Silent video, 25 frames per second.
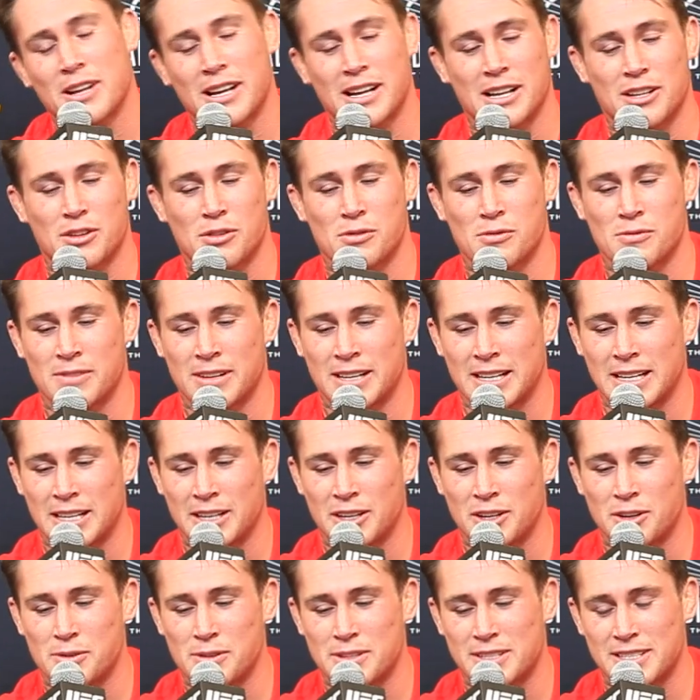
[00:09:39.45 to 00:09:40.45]
don't really
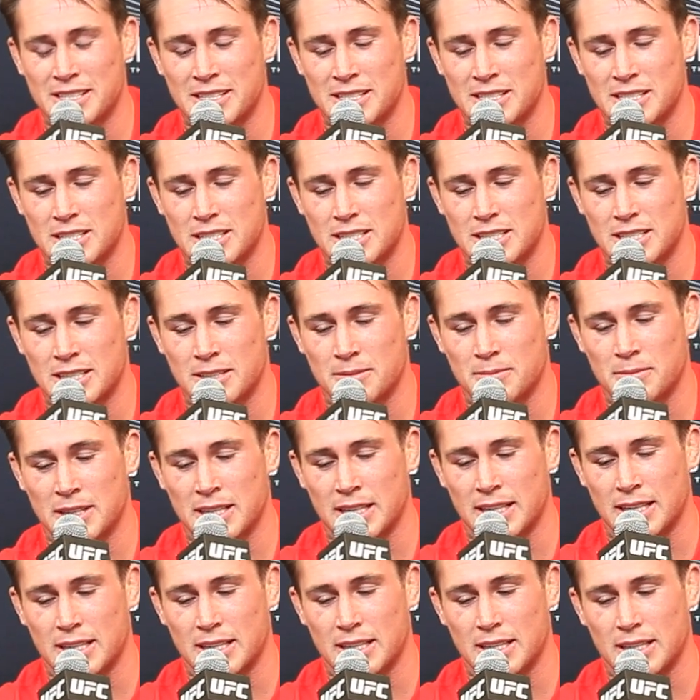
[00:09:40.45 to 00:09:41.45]
know. It didn't seem
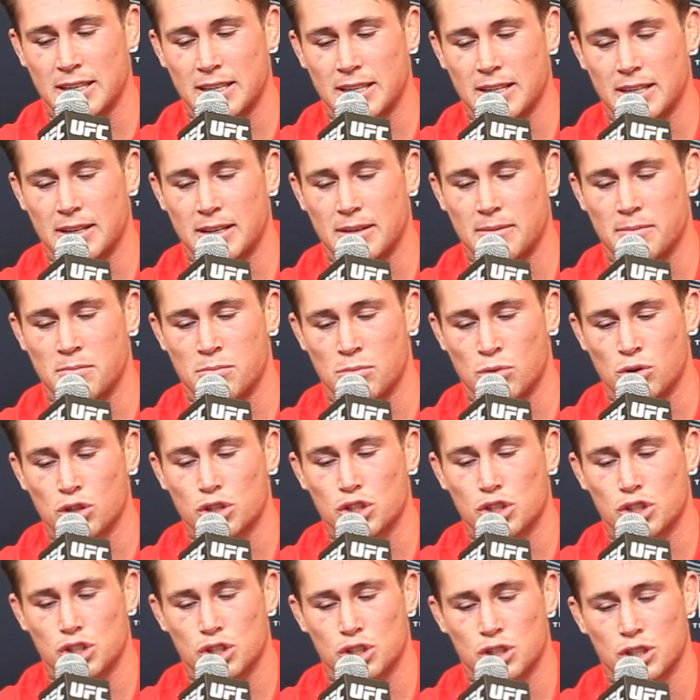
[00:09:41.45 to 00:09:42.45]
like
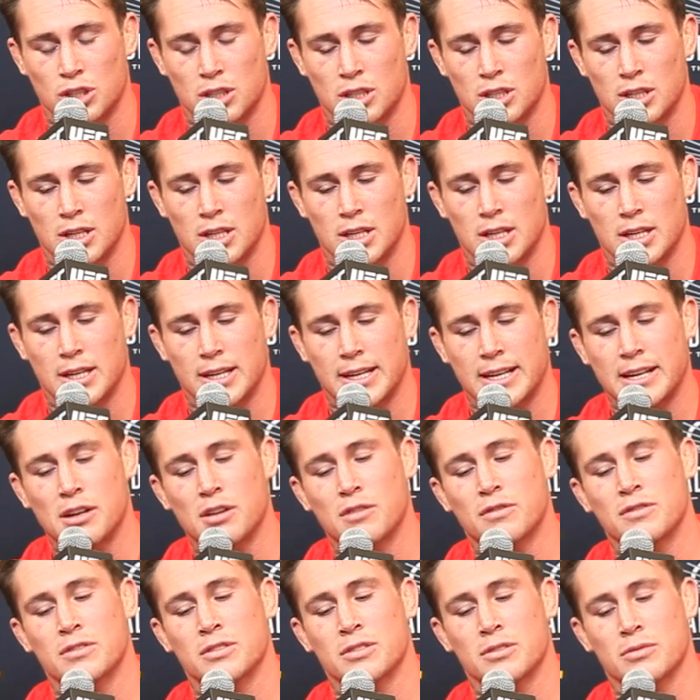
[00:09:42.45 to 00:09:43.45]
much.
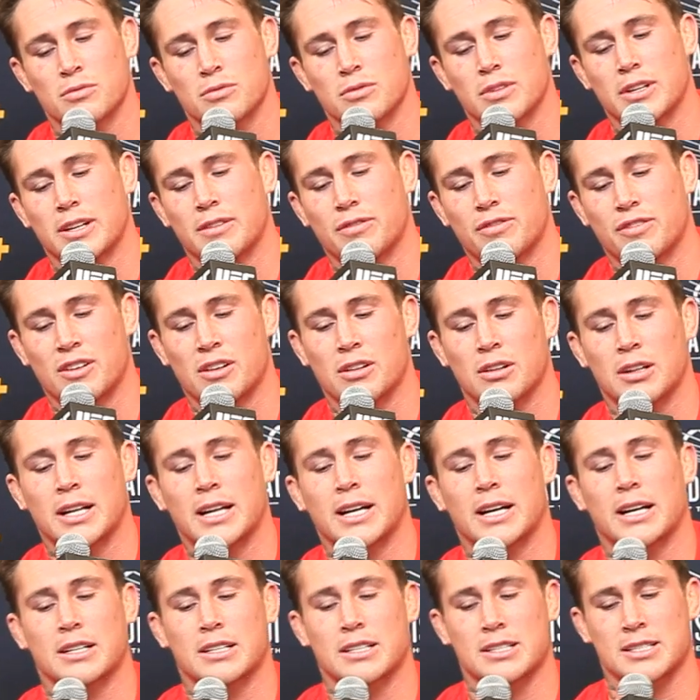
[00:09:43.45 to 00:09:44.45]
Kelvin, he felt
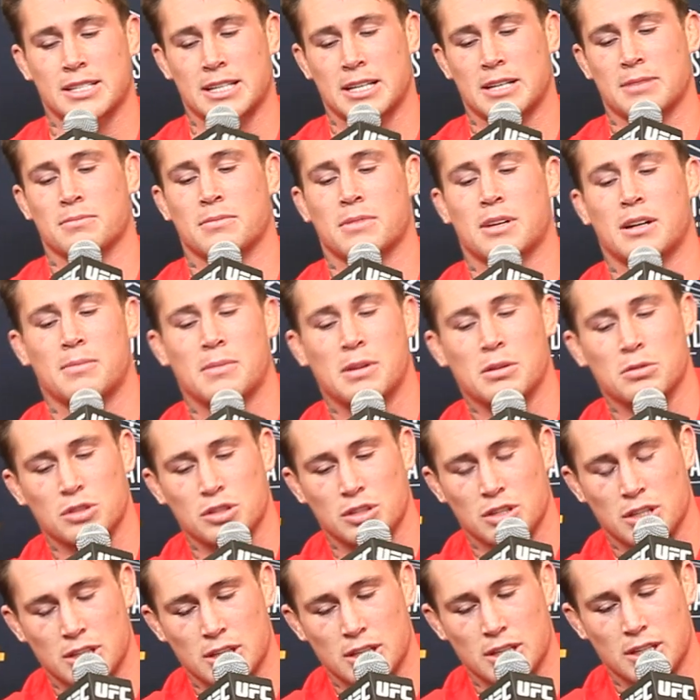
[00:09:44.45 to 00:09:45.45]
like the same amount
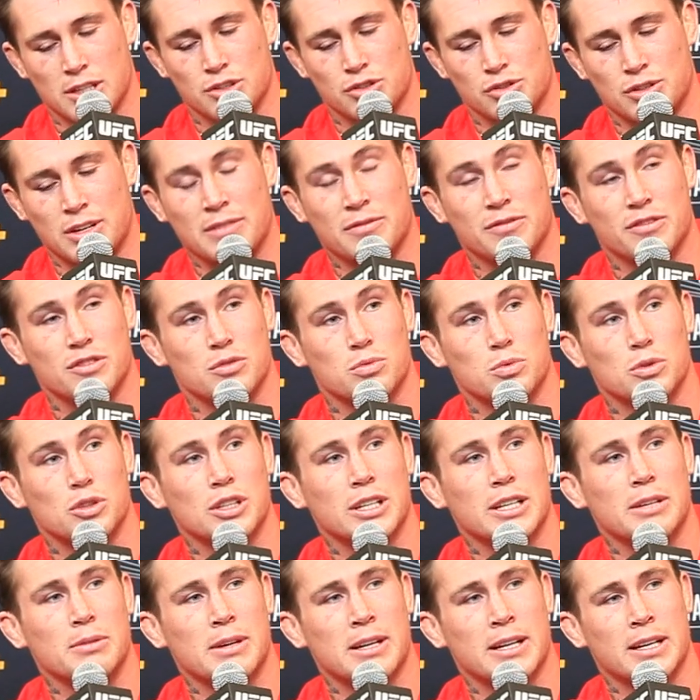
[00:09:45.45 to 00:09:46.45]
of strength as
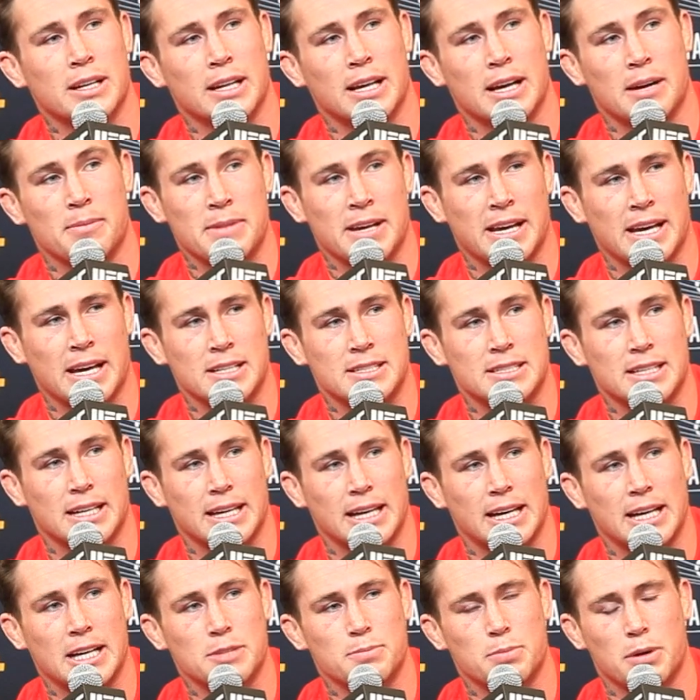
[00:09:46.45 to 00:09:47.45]
Woodley when he had me against the
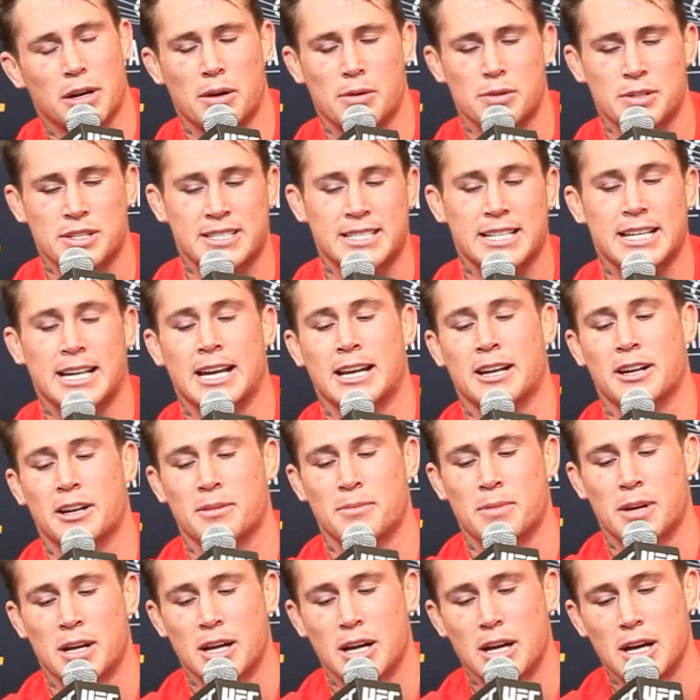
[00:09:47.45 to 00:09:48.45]
cage, but I was turning
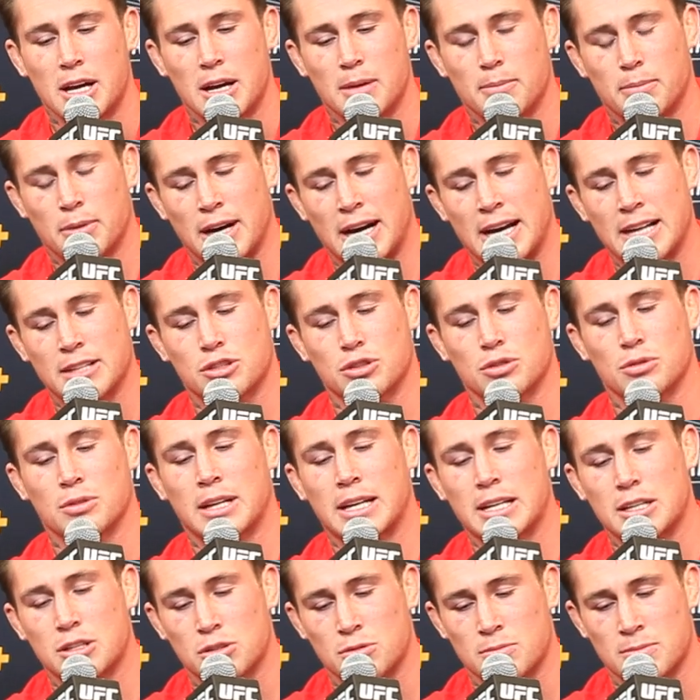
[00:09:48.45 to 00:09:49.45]
him. But I do
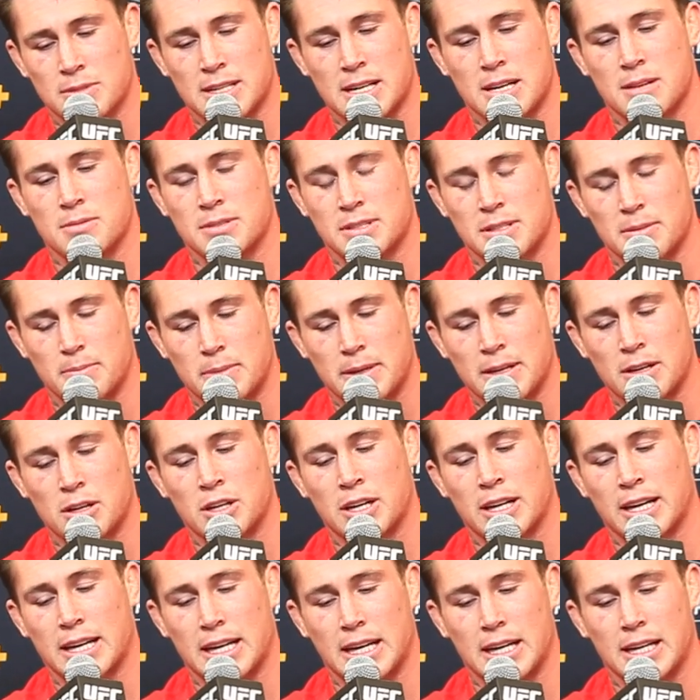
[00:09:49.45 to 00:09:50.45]
like sometimes to be
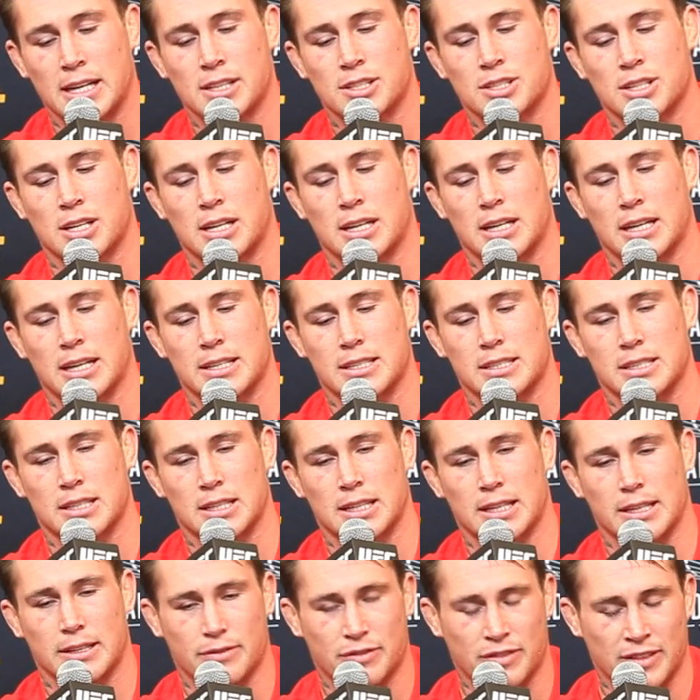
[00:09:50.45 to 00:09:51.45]
on the cage. I like to
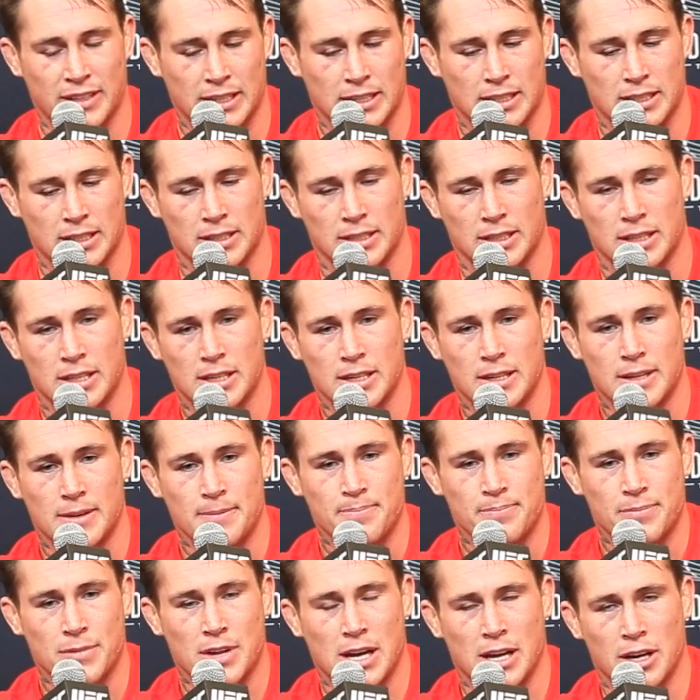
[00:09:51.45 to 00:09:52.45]
like think, and
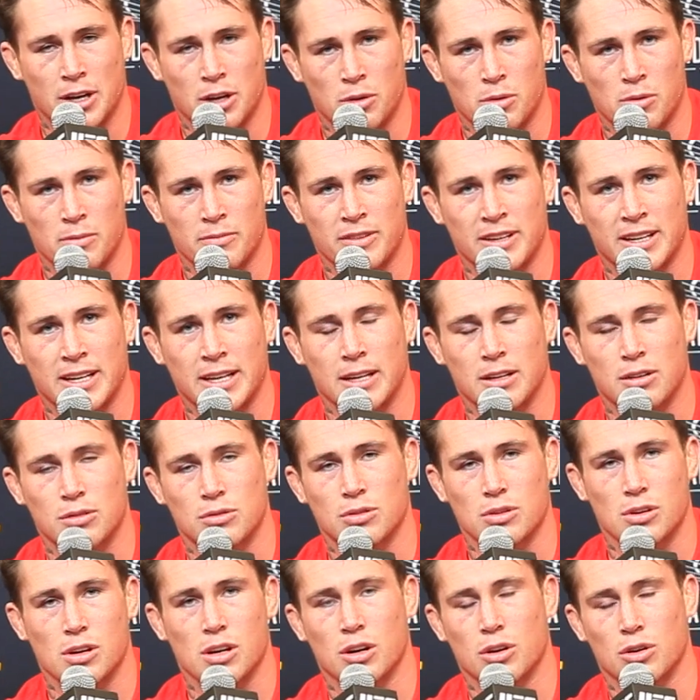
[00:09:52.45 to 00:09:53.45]
I know I'm very
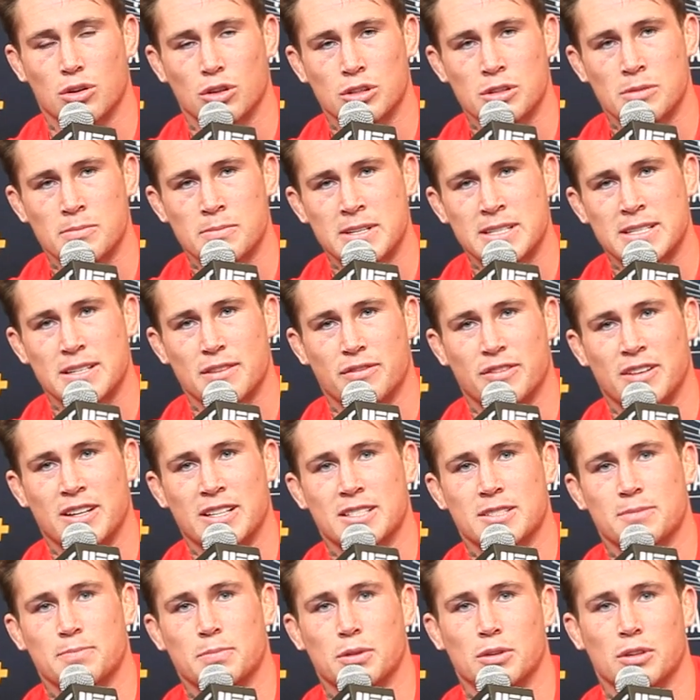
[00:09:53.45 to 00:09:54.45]
good in my
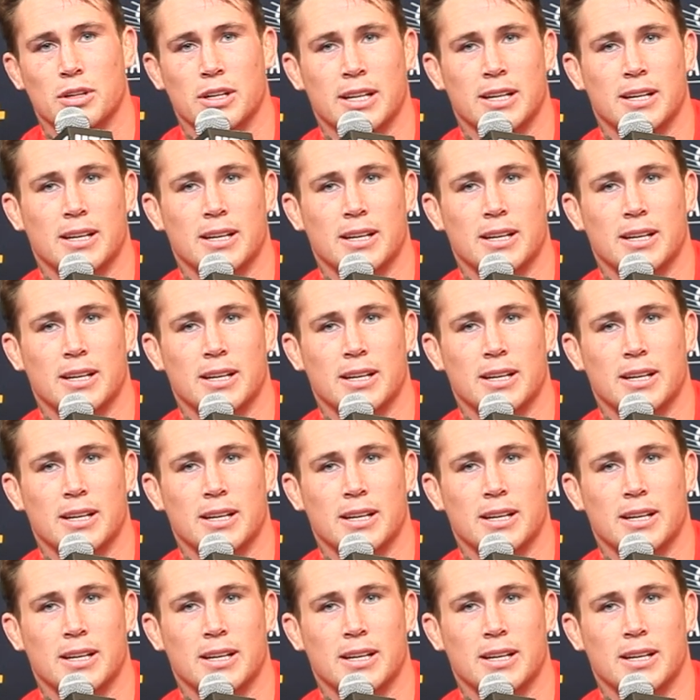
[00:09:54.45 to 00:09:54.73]
defence, but